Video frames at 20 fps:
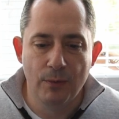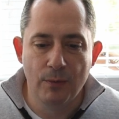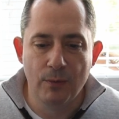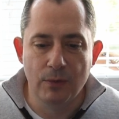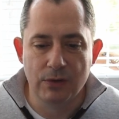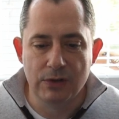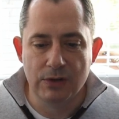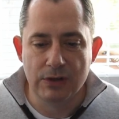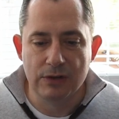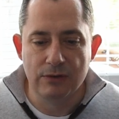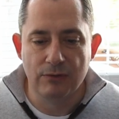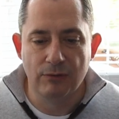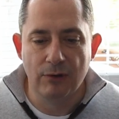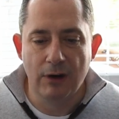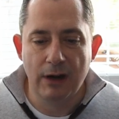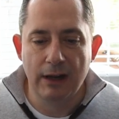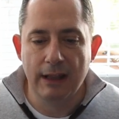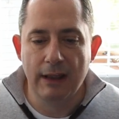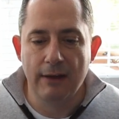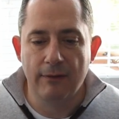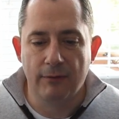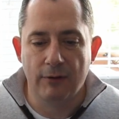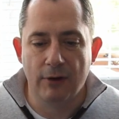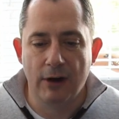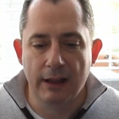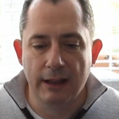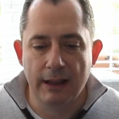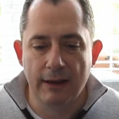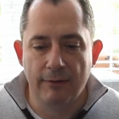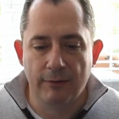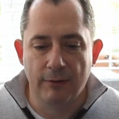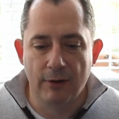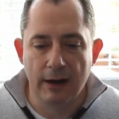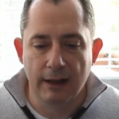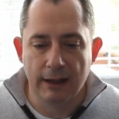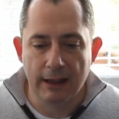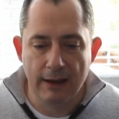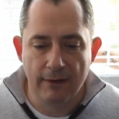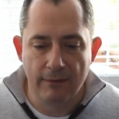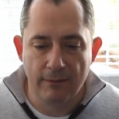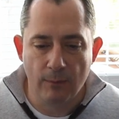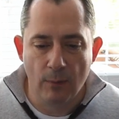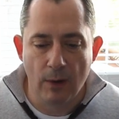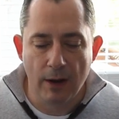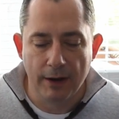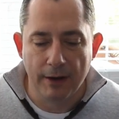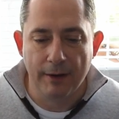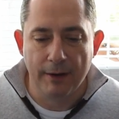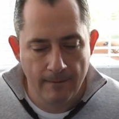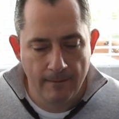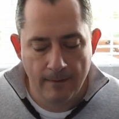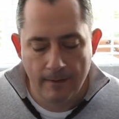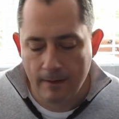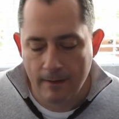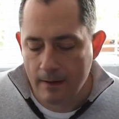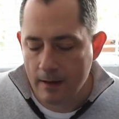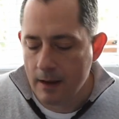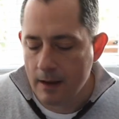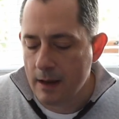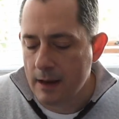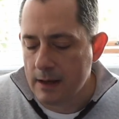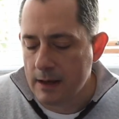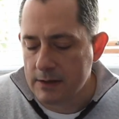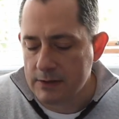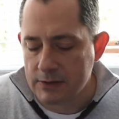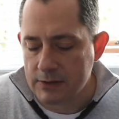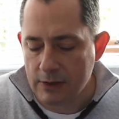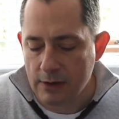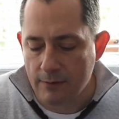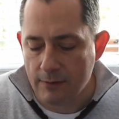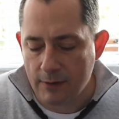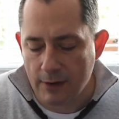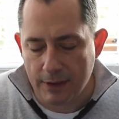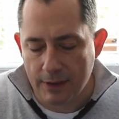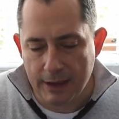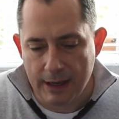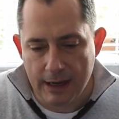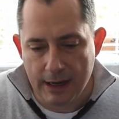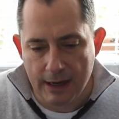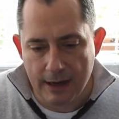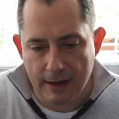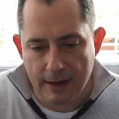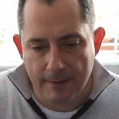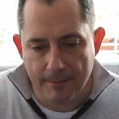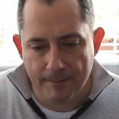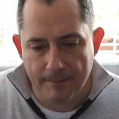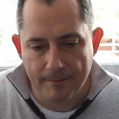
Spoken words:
which is right, left, right, left, right, left, 1. So you've got we've